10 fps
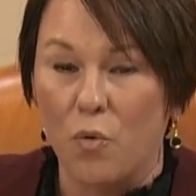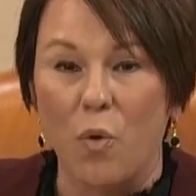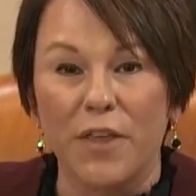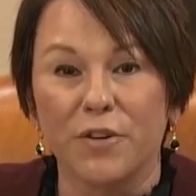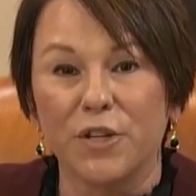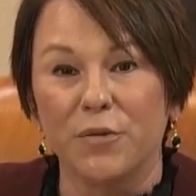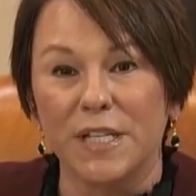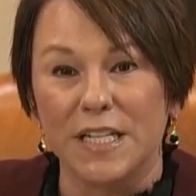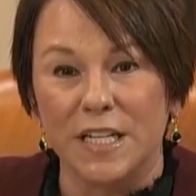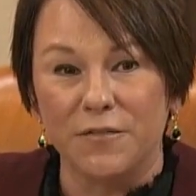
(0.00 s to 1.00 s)
Whether you
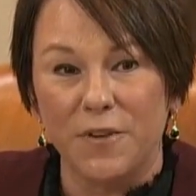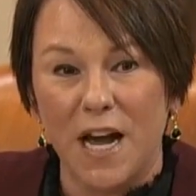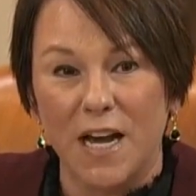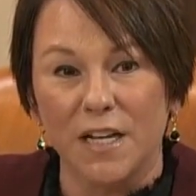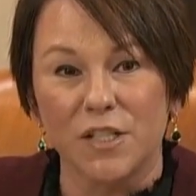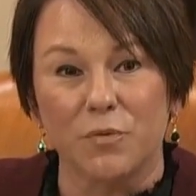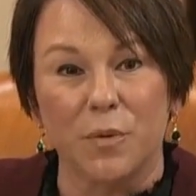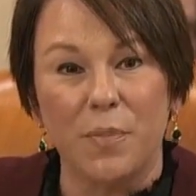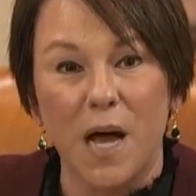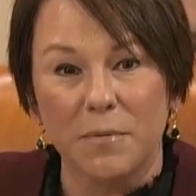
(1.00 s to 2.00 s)
identify as a
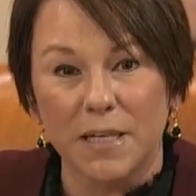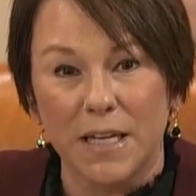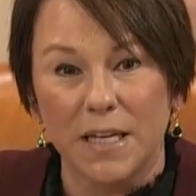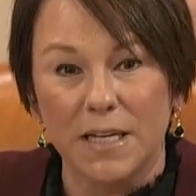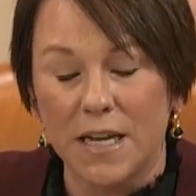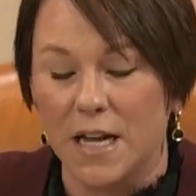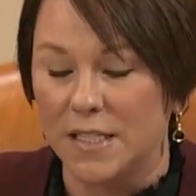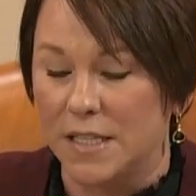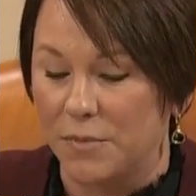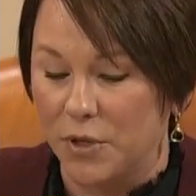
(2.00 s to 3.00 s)
Republican, a
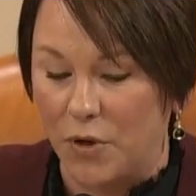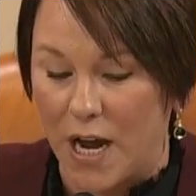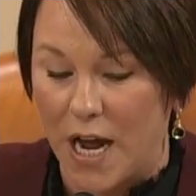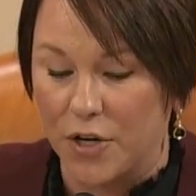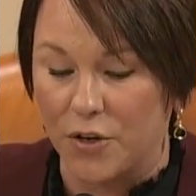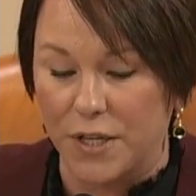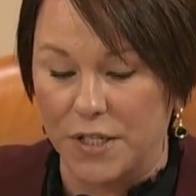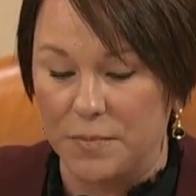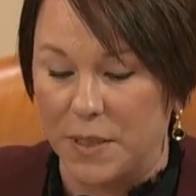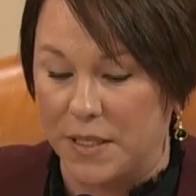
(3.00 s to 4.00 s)
Democrat, or
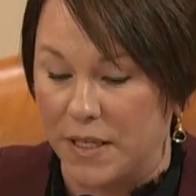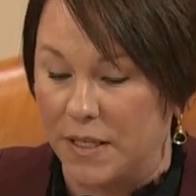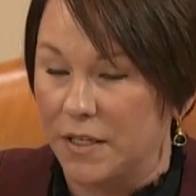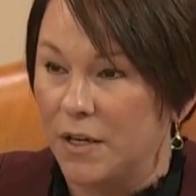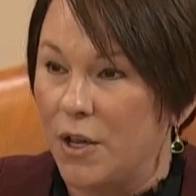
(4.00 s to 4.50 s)
independent,